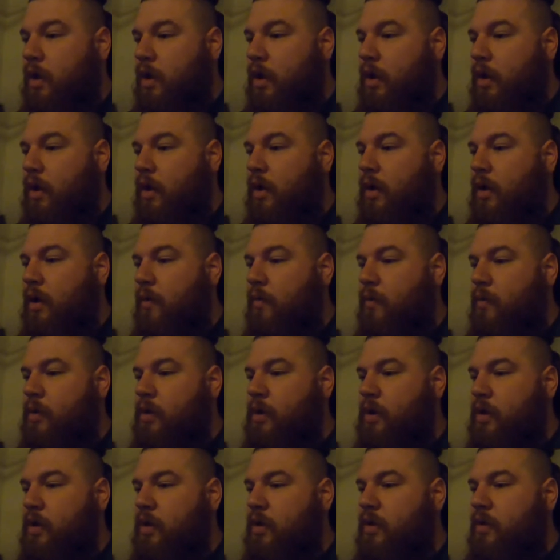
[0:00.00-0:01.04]
I want
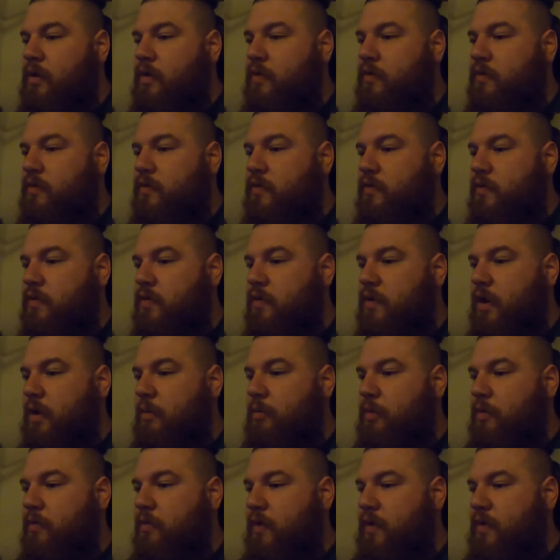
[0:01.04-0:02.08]
to scoot
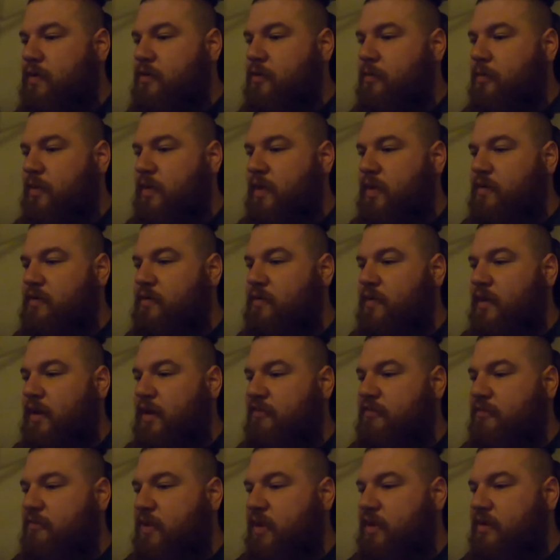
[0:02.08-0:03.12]
up and read some of this that
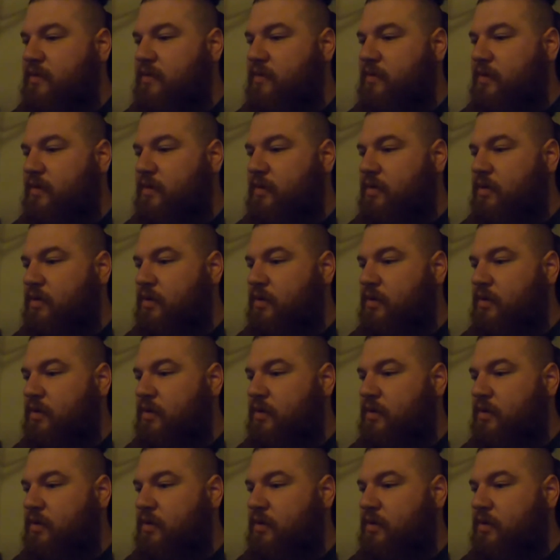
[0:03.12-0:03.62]
I've missed.